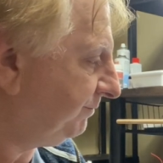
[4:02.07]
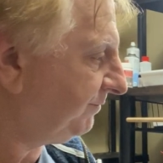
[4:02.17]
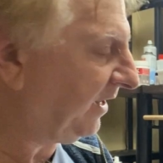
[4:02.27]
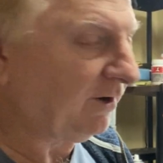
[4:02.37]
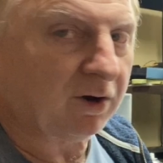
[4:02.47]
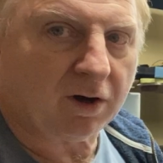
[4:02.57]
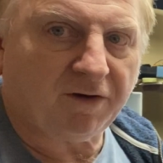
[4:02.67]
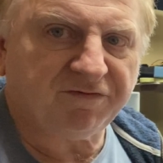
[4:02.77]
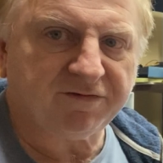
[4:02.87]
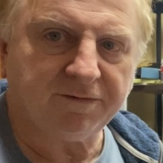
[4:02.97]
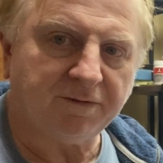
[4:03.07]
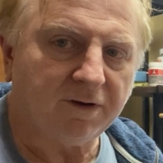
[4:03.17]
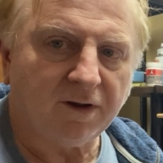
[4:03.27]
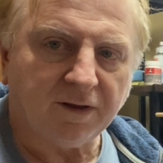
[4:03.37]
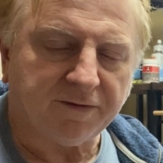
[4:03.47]
they're knockoffs,
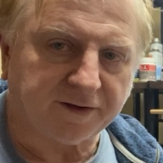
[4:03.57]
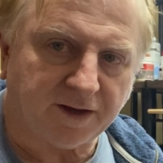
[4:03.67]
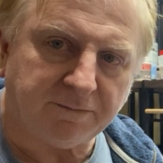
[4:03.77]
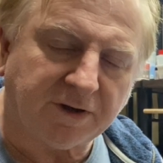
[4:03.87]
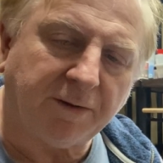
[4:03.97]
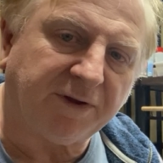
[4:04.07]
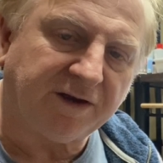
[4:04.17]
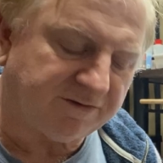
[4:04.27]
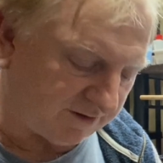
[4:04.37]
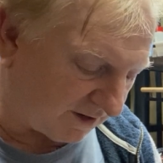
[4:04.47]
they keep coming into the